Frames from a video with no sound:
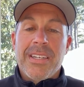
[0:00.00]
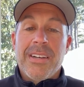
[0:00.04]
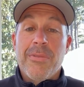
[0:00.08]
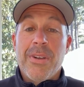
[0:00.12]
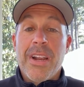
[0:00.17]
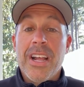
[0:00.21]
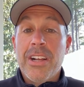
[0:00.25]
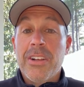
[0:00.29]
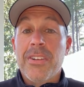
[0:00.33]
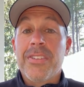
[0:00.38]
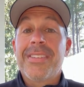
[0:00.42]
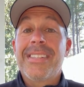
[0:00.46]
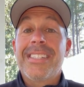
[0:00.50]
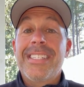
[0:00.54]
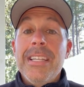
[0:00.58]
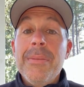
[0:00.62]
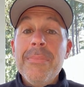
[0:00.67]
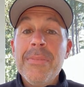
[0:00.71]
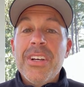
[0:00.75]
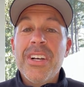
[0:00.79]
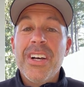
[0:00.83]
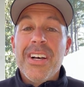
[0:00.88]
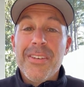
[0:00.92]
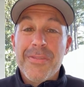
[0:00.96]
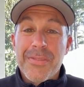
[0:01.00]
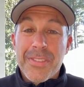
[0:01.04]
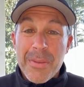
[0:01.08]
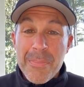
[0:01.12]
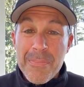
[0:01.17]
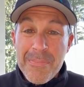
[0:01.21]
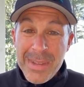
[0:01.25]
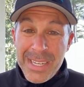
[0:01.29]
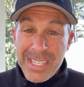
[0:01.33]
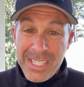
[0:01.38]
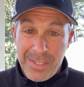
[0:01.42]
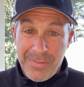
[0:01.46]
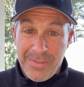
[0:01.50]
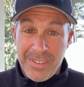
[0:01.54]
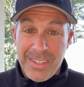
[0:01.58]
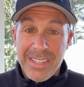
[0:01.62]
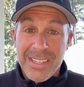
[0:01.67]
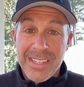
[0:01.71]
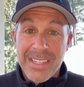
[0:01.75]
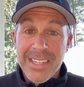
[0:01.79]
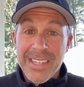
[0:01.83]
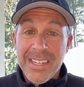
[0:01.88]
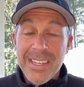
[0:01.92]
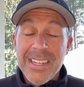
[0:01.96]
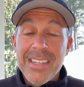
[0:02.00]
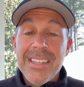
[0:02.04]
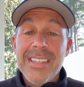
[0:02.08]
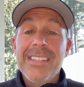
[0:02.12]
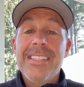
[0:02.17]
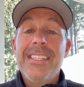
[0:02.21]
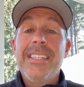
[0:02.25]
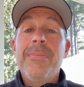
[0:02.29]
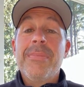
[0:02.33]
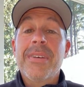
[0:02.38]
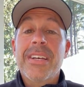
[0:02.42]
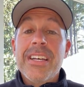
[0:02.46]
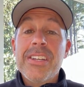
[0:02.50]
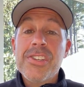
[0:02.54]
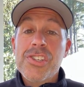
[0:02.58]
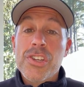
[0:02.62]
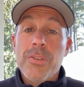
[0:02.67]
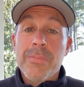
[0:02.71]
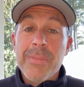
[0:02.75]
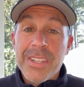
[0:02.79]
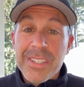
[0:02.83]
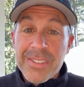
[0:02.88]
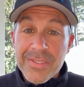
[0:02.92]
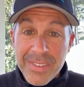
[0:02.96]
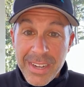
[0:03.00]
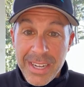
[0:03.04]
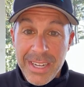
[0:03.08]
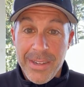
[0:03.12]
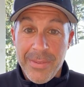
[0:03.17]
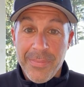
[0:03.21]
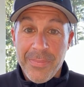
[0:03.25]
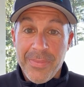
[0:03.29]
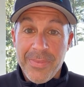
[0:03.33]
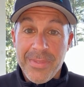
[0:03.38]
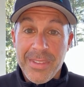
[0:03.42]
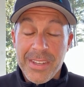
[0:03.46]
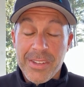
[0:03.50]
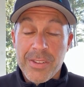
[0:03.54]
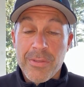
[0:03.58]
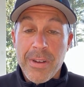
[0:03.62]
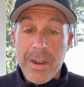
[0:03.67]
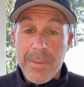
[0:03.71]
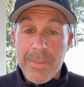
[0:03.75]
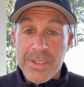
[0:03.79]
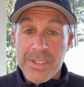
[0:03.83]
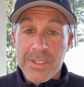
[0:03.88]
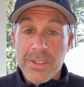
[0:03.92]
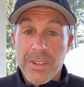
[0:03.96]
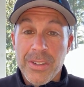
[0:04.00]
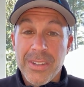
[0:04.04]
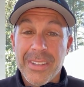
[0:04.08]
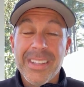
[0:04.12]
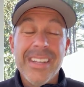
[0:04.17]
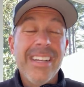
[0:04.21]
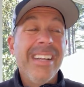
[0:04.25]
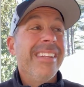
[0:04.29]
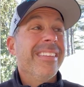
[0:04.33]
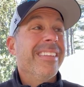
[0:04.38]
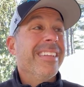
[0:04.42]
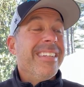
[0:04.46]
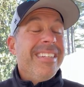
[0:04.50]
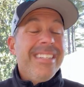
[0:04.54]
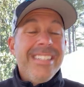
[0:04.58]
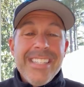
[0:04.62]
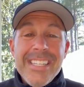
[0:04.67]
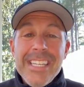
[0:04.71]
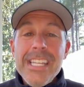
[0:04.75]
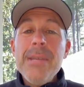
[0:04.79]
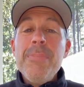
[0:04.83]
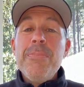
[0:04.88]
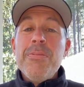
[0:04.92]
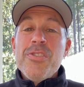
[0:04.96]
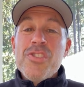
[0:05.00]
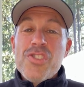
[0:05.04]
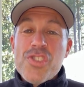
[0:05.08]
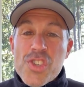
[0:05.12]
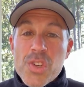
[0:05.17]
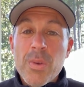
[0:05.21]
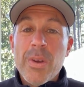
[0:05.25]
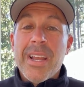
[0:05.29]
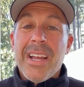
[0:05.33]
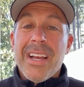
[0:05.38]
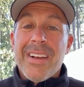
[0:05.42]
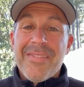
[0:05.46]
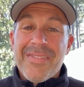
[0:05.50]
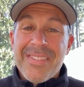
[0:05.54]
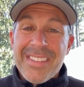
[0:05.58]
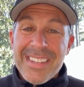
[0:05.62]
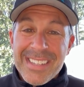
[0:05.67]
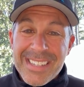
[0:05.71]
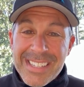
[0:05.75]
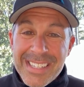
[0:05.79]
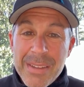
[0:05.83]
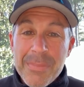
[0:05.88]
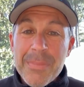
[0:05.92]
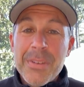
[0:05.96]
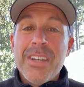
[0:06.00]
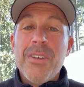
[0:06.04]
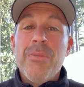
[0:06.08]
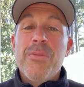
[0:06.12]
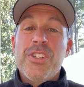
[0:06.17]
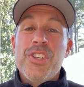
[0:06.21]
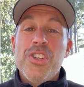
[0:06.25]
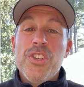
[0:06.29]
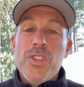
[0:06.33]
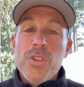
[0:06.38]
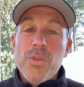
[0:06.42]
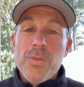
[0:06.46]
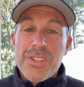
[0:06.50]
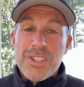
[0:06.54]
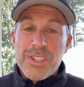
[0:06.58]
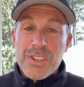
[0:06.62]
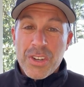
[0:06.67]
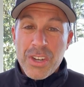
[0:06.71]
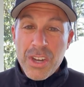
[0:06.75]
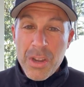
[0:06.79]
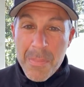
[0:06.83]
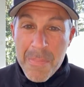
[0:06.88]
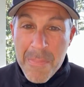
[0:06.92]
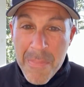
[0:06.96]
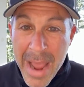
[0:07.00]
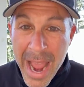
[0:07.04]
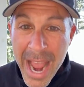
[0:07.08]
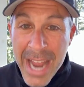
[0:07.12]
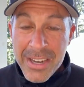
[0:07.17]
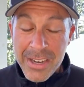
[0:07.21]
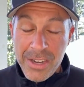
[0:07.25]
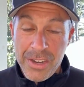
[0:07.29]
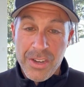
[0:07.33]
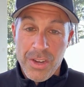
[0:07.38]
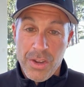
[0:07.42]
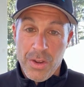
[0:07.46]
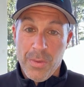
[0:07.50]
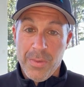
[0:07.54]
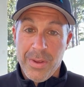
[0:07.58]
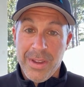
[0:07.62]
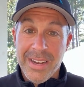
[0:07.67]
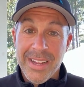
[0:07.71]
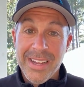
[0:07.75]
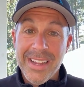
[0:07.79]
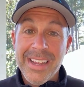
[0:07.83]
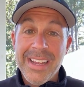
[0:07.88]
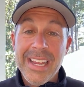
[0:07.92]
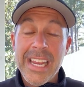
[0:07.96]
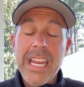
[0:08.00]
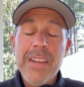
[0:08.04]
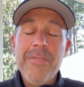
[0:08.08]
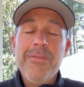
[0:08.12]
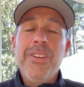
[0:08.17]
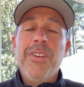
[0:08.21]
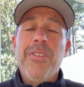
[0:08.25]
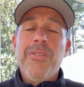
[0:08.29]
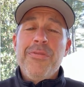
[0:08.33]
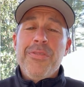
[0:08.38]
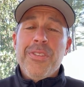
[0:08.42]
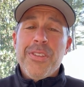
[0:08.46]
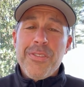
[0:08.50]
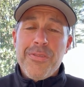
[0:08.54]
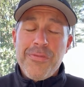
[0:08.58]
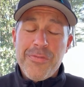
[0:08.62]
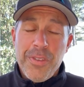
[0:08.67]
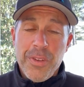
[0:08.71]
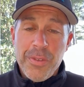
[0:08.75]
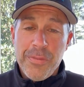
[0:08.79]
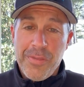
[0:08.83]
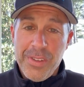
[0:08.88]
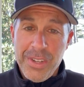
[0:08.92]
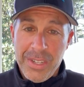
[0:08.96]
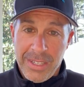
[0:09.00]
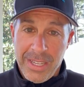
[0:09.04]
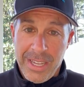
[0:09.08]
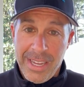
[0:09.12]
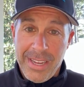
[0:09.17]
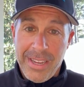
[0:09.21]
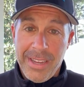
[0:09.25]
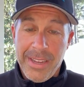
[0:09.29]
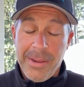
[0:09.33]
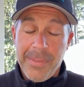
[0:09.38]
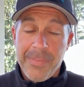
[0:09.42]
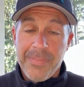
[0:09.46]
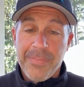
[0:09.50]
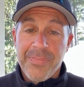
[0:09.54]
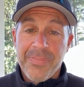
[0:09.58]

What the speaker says: what I call simcha of the mitzvah, simcha shel mitzvah, as the rabbis call it. The deep joy of the simcha, which you do is you're commanded to do it, even if you don't fully feel like it,